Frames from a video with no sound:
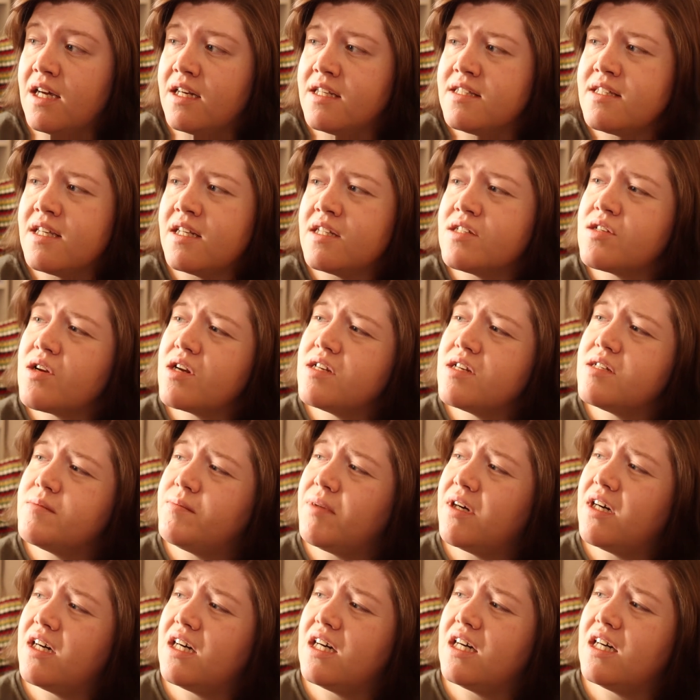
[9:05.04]
and it's illustrated
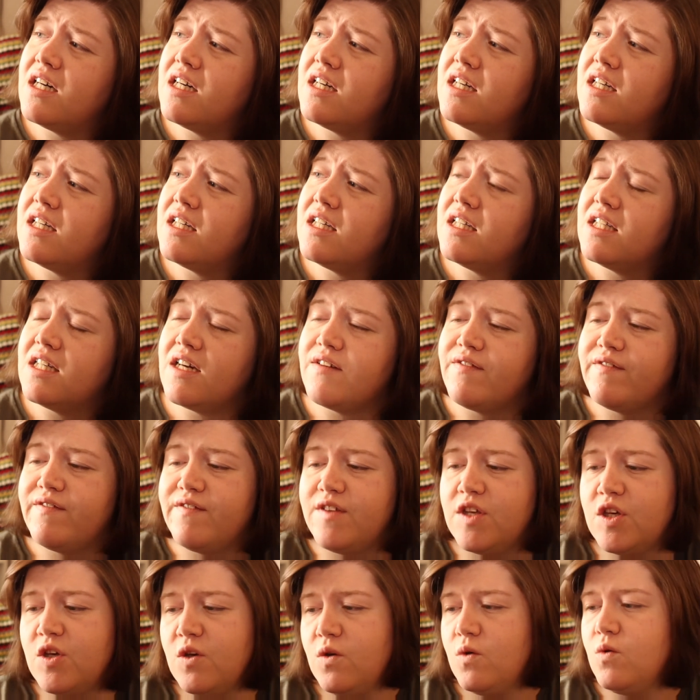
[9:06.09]
by a
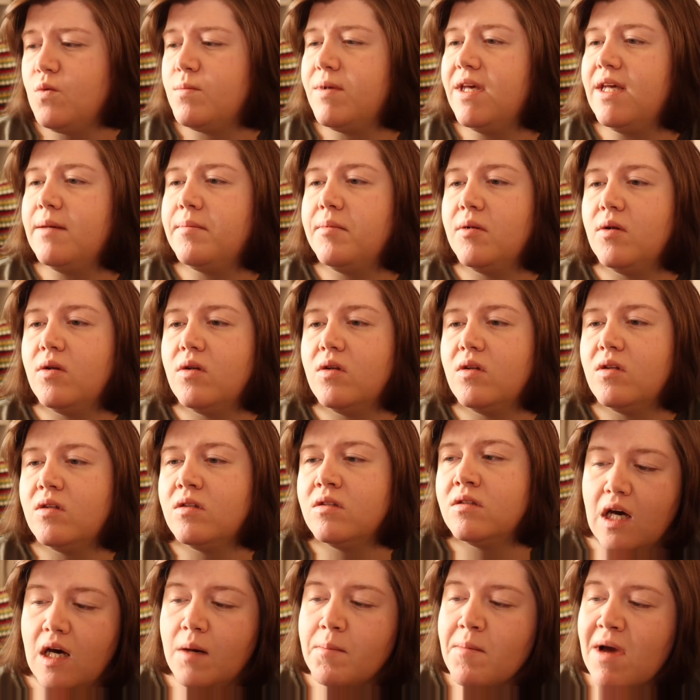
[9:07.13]
few people,
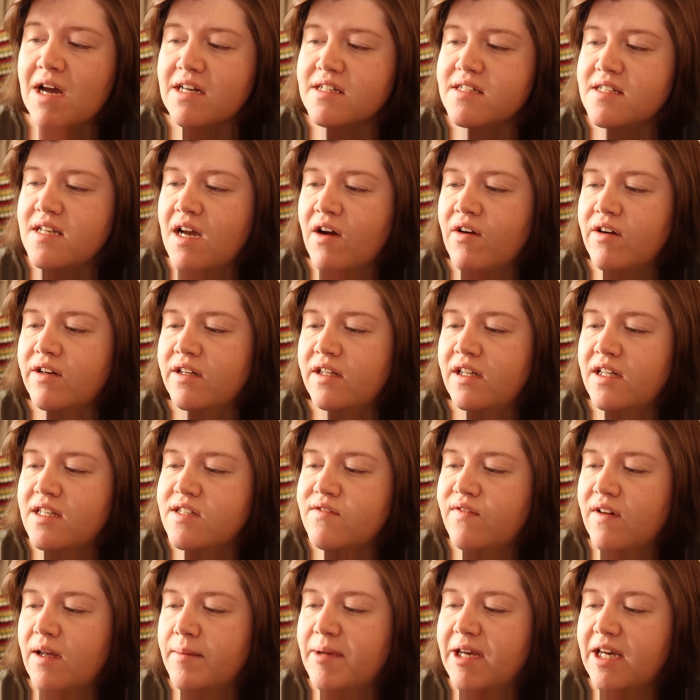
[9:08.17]
Max Sarin and Liz
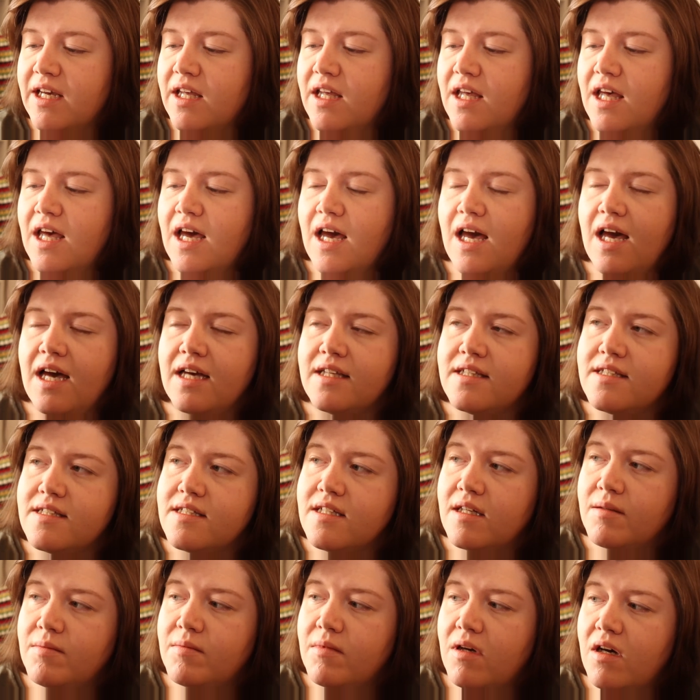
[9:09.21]
Fleming, and
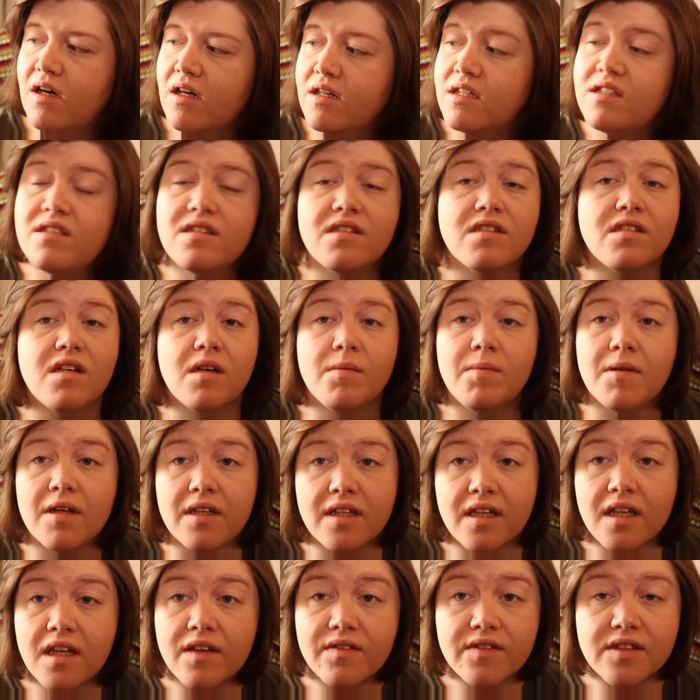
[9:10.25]
I
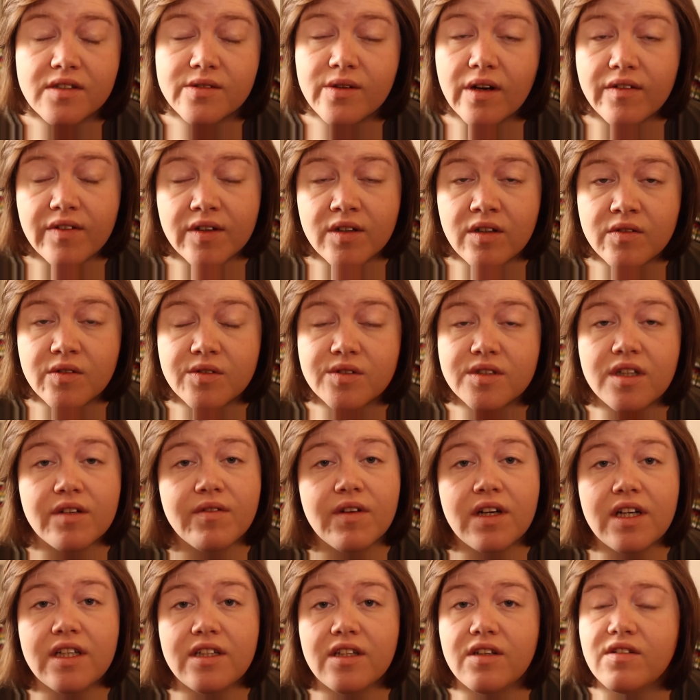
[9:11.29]
bloody love these graphic novels, I
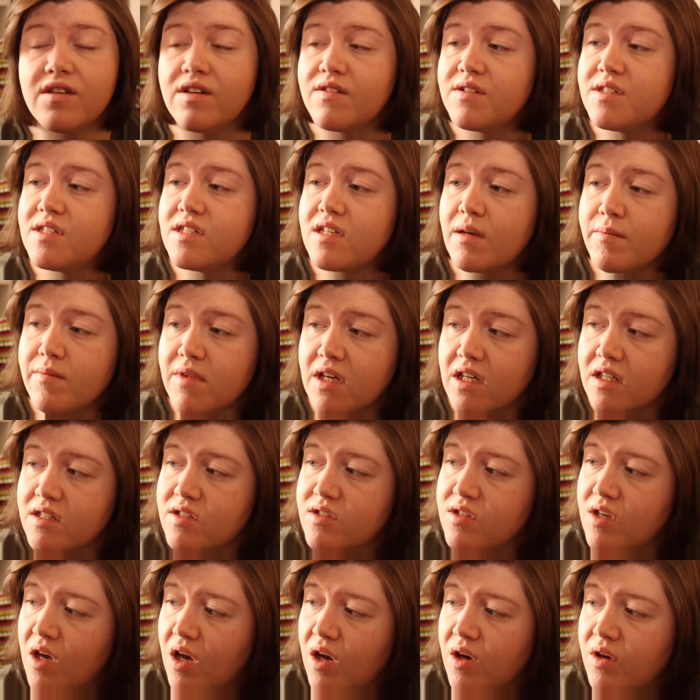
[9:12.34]
really do. There is something
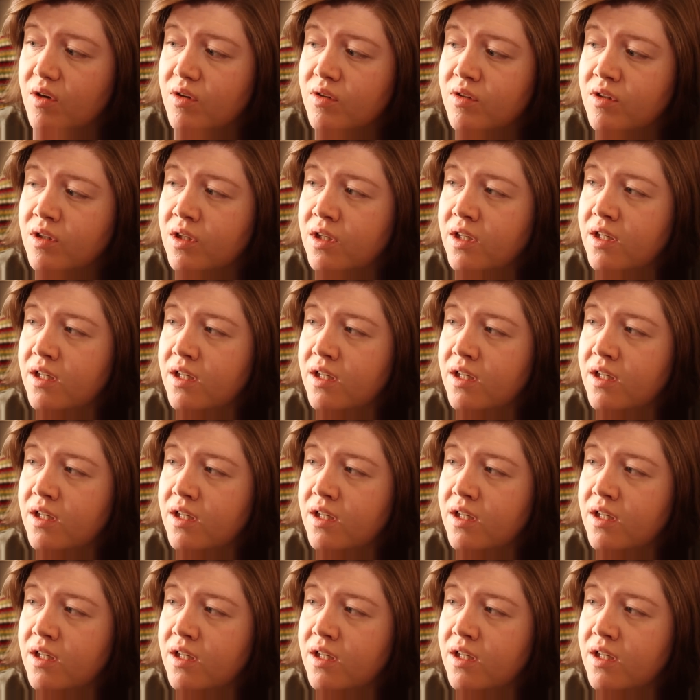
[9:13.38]
so